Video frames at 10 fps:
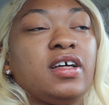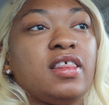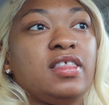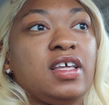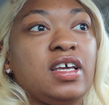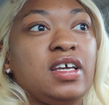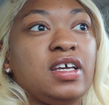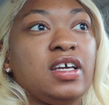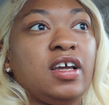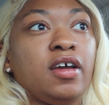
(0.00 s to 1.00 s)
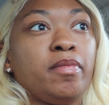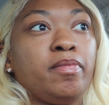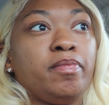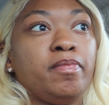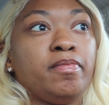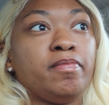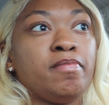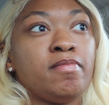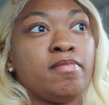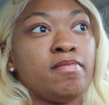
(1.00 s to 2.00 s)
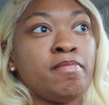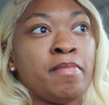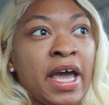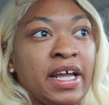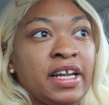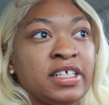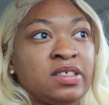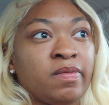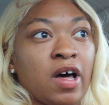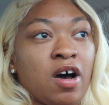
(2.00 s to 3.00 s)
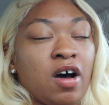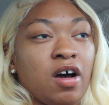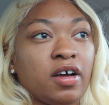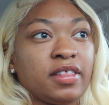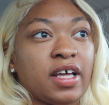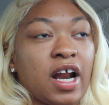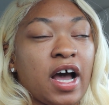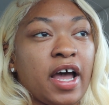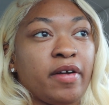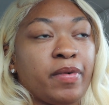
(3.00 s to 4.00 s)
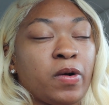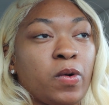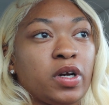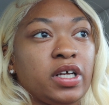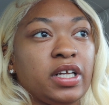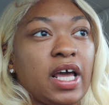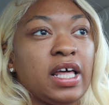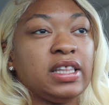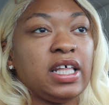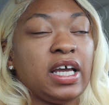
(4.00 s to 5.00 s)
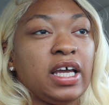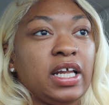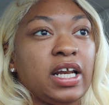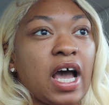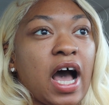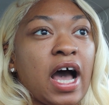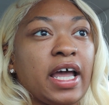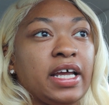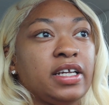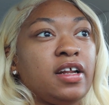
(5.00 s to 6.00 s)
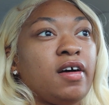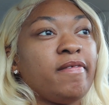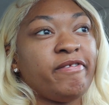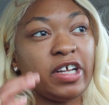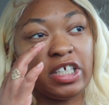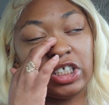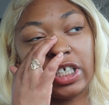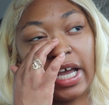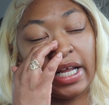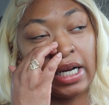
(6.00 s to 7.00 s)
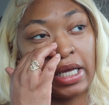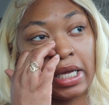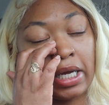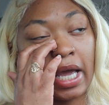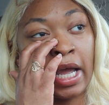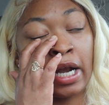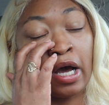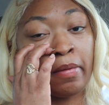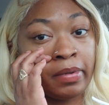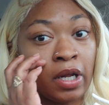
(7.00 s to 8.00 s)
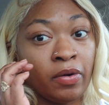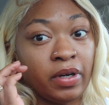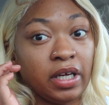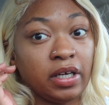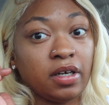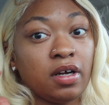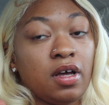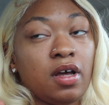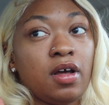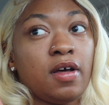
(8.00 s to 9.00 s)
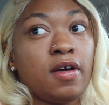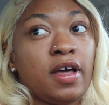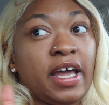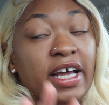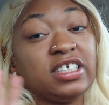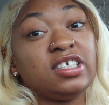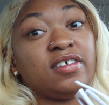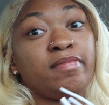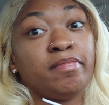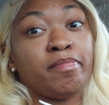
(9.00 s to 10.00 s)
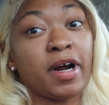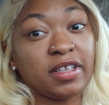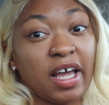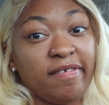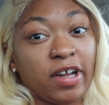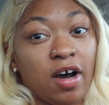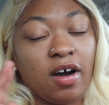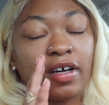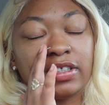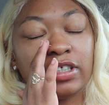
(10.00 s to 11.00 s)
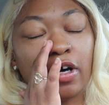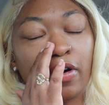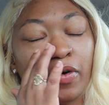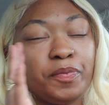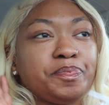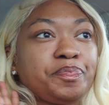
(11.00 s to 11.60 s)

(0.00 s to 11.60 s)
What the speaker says: the maintenance vlog that I had recorded, and then I ended up finished editing and uploading his birthday vlog. So